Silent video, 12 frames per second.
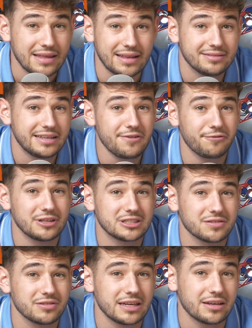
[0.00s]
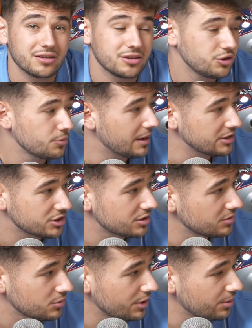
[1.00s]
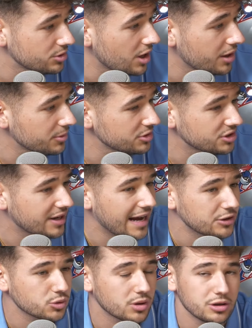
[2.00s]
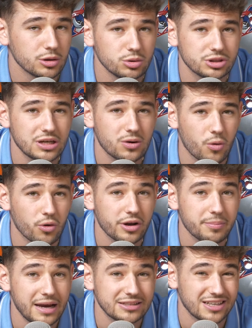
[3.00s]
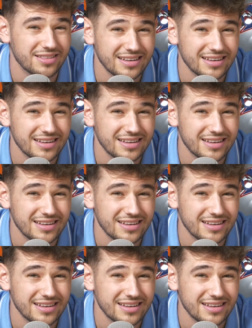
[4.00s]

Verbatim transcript: And then defensively, you mentioned when you were talking about Saskatchewan, losing Corey Mace. I